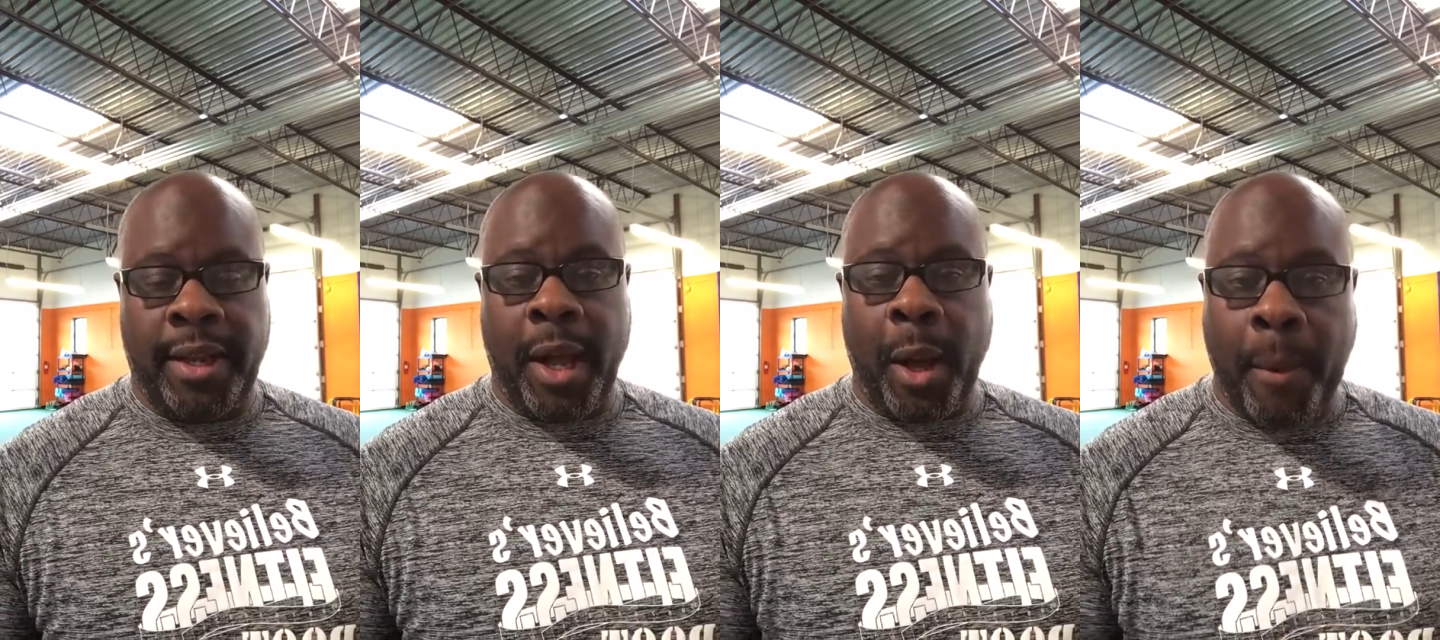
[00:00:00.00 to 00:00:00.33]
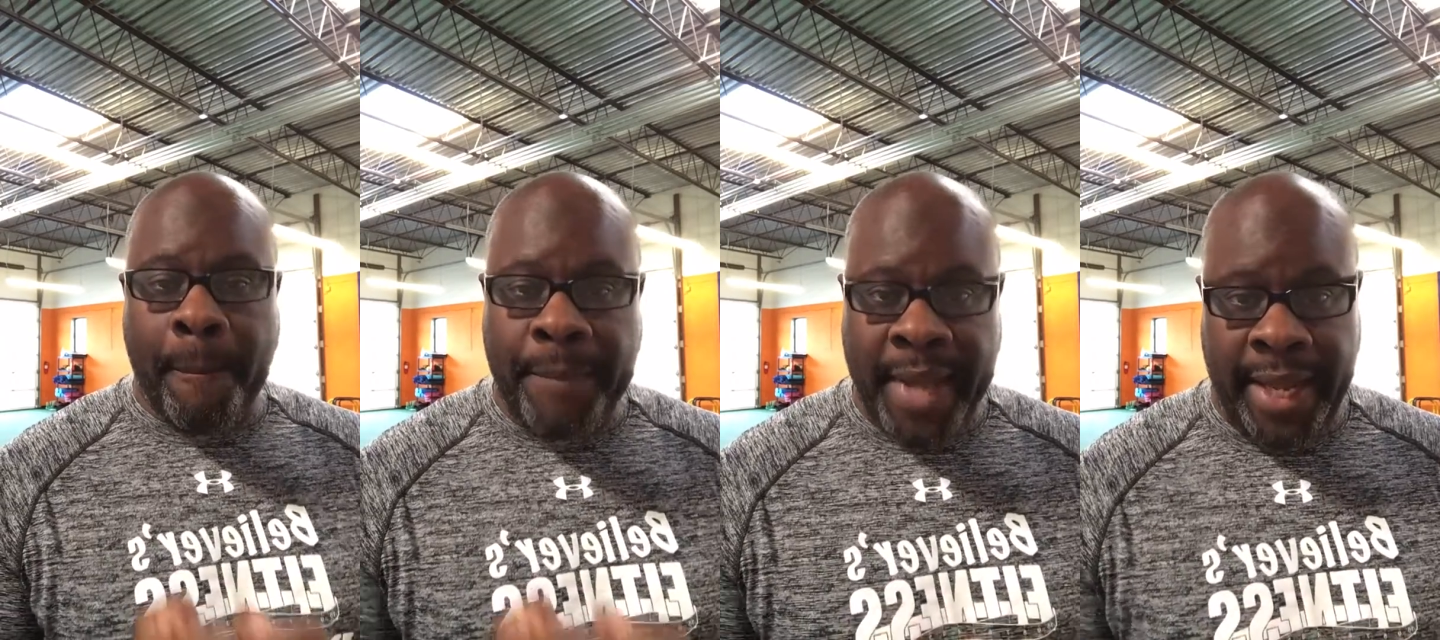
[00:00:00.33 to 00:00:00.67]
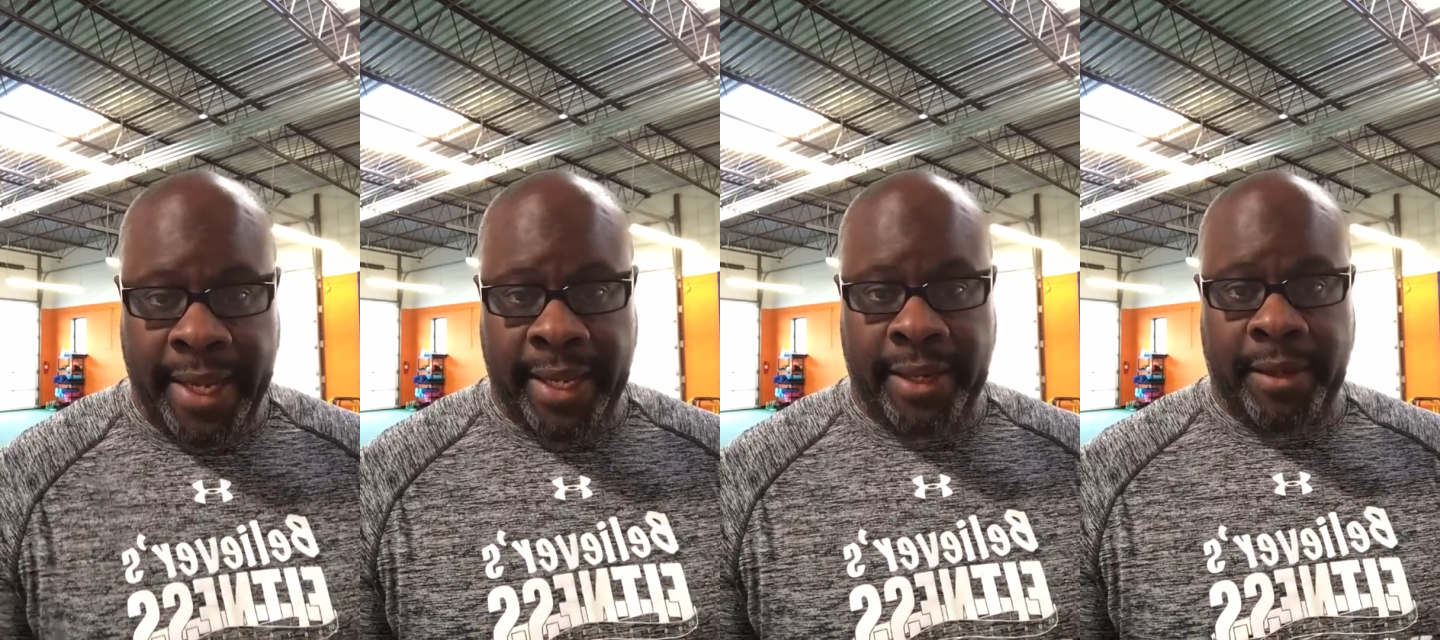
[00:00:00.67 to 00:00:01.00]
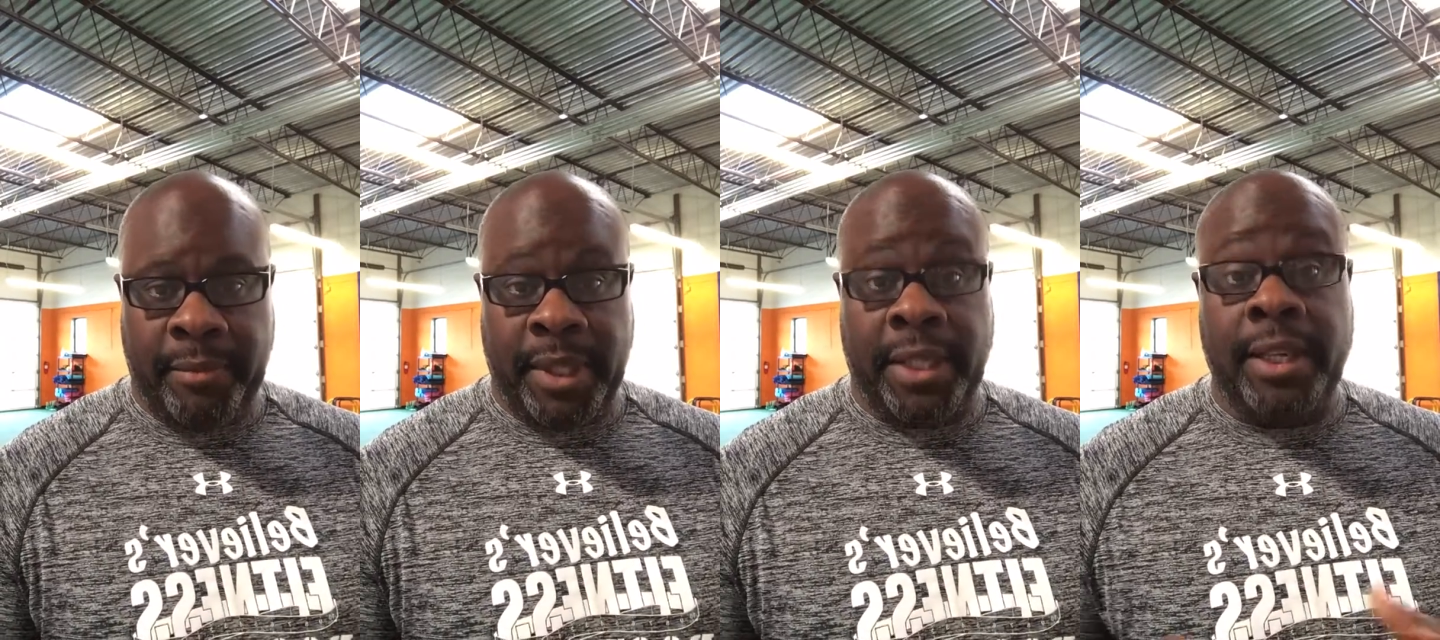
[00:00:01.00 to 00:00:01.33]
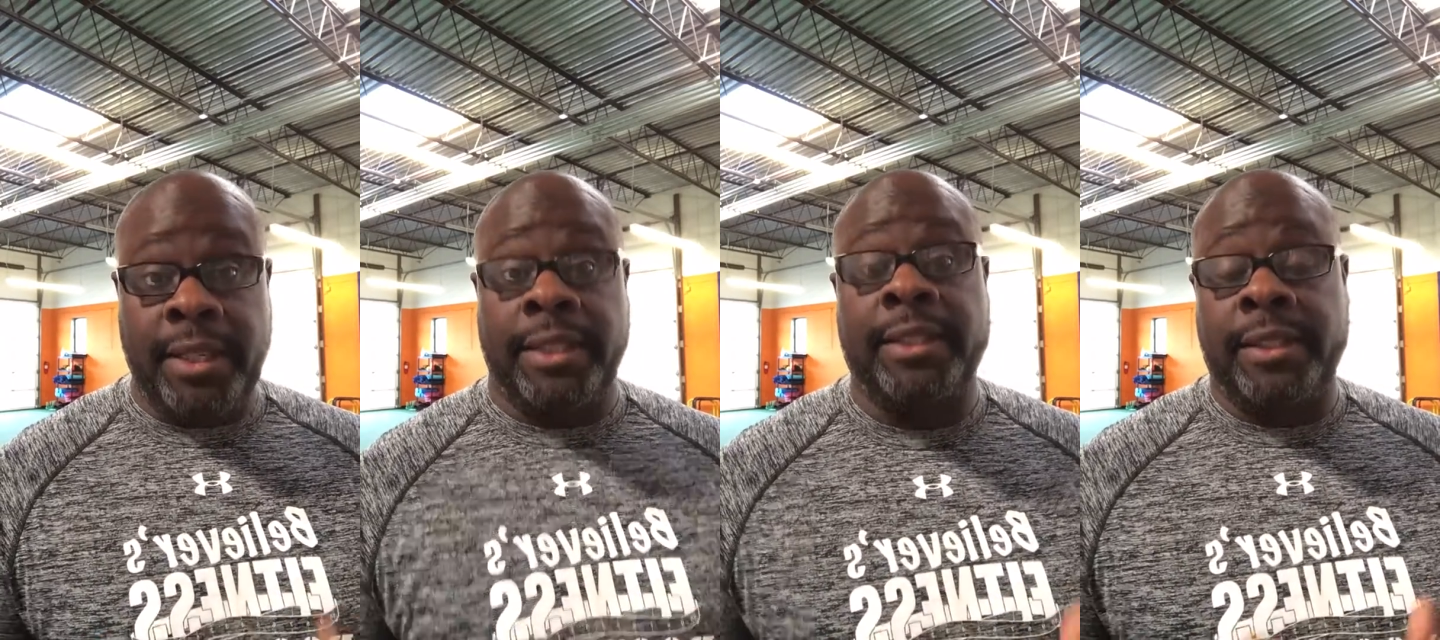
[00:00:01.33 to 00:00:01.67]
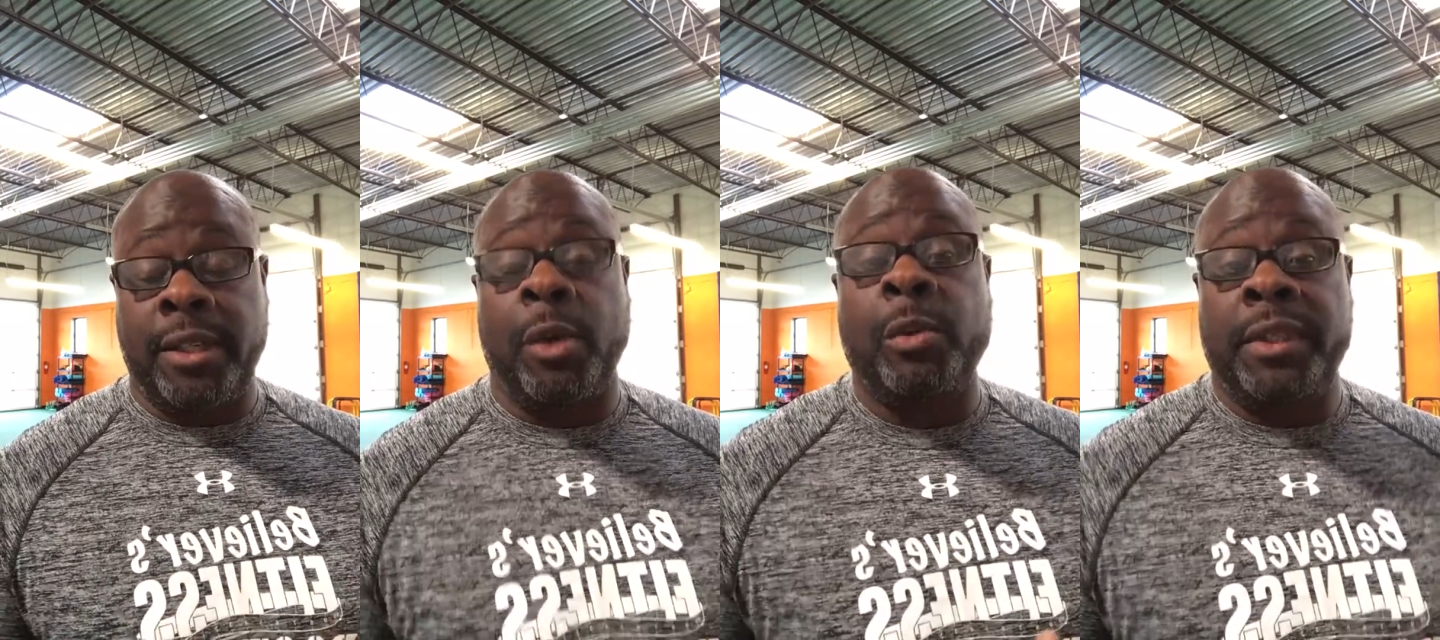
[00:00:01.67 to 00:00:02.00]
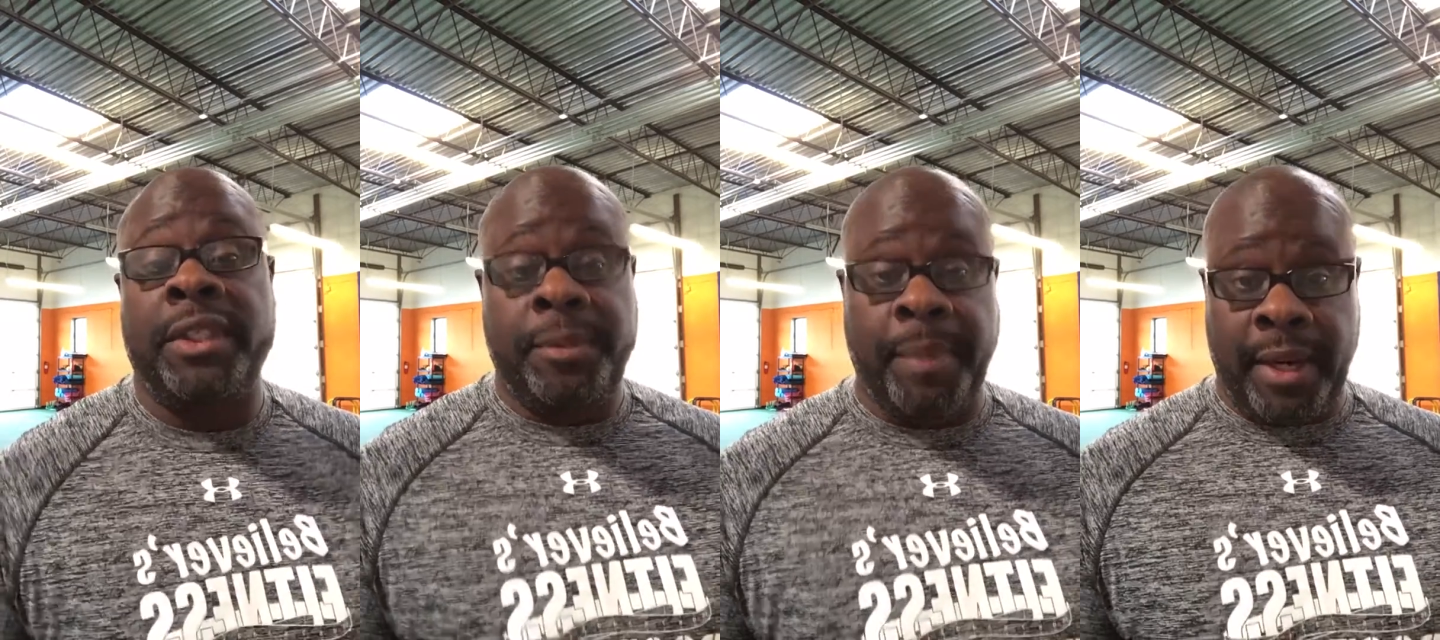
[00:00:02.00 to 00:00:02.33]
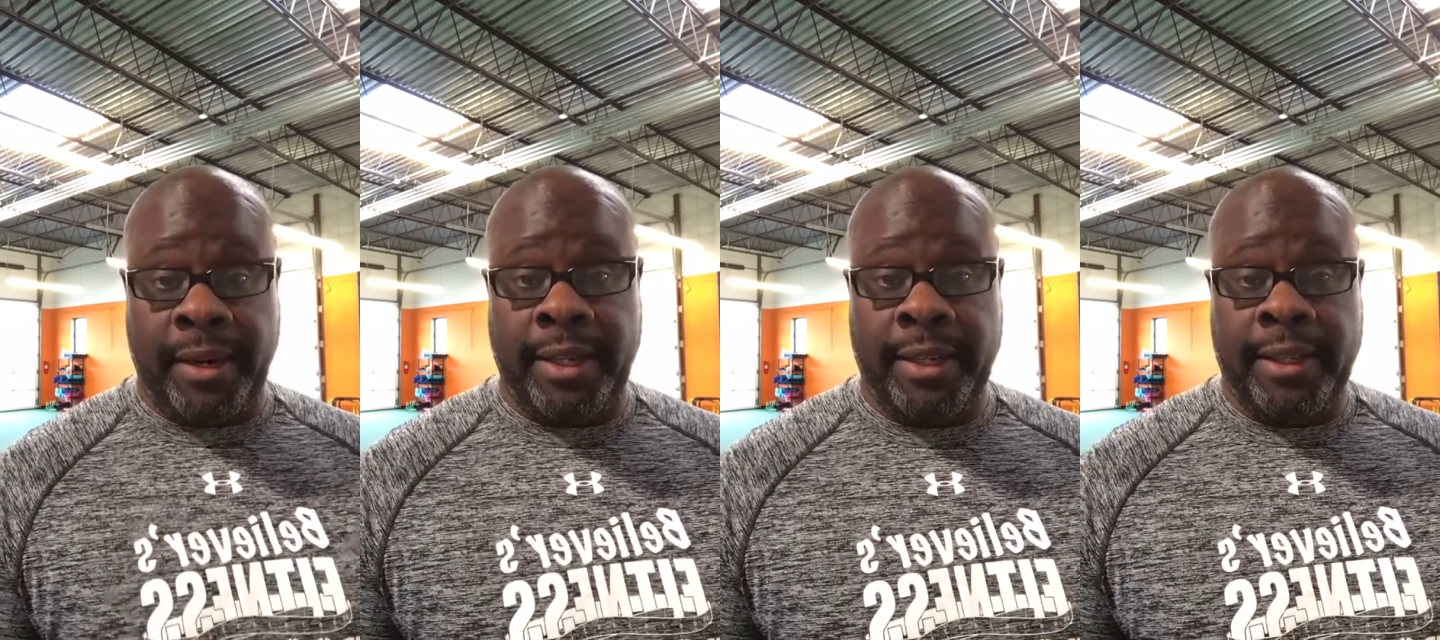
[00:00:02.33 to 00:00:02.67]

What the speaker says: Obey it, because it's the Holy Spirit.